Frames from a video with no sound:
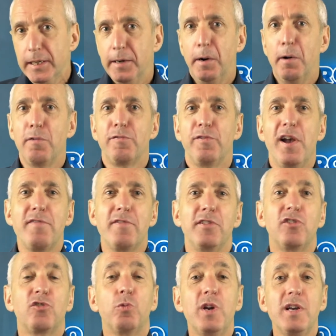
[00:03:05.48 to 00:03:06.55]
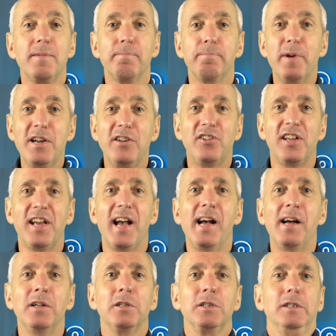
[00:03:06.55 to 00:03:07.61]
Our favourite this week,
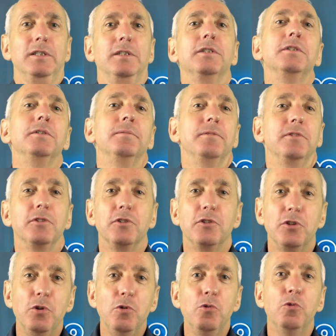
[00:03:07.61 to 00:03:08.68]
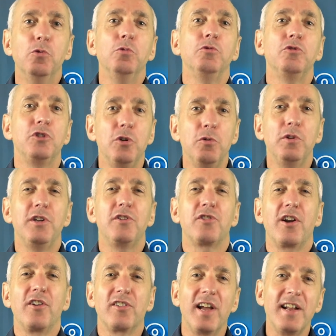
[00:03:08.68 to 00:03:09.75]
BTL. And Google duly
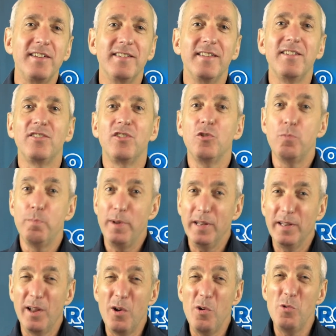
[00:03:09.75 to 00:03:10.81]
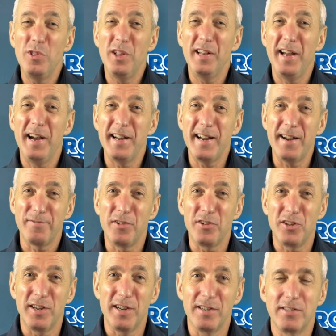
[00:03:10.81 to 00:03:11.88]
translated this to below-the-line
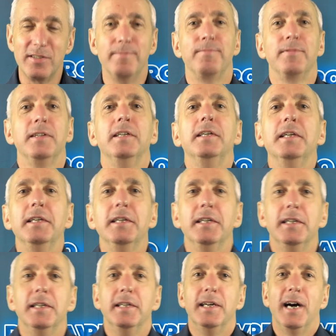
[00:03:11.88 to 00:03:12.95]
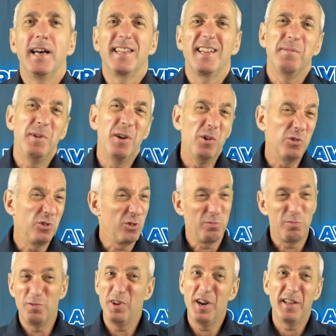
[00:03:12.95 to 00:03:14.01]
advertising. I think we all just
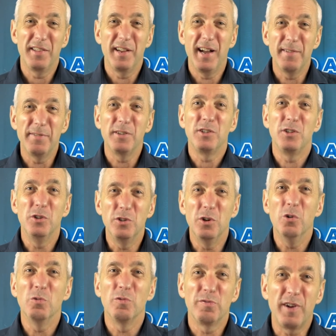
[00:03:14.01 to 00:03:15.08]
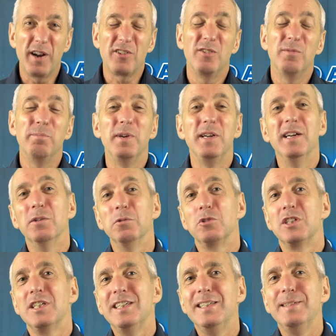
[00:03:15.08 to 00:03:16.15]
rather have a good old-fashioned
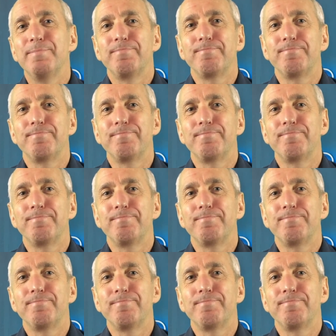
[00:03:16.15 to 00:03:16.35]
BLT.